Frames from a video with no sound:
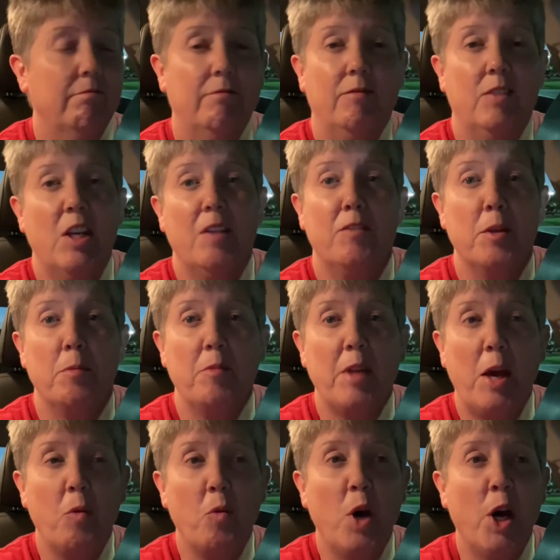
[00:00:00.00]
give them
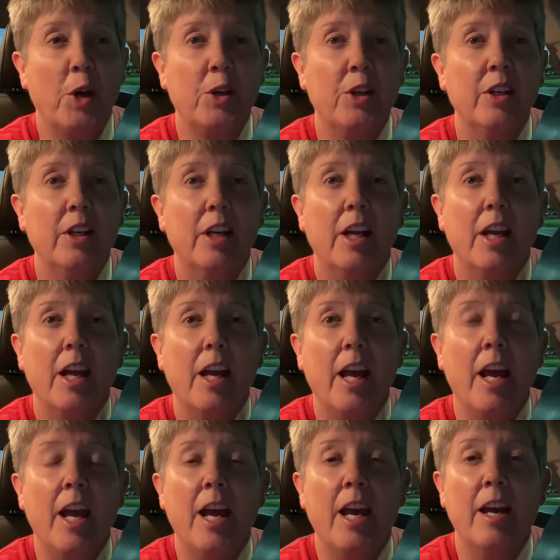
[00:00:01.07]
that water.
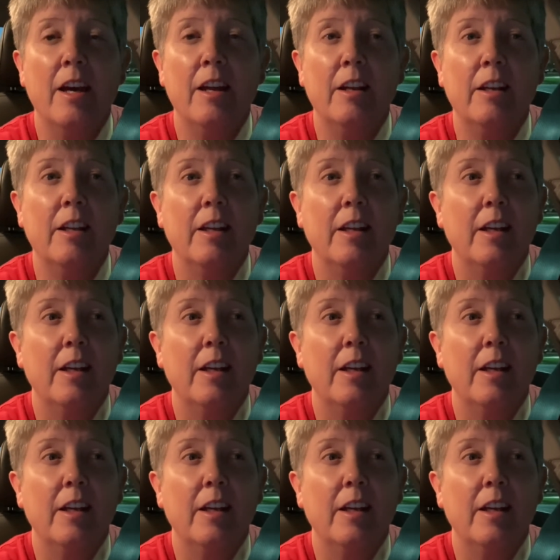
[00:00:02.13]
And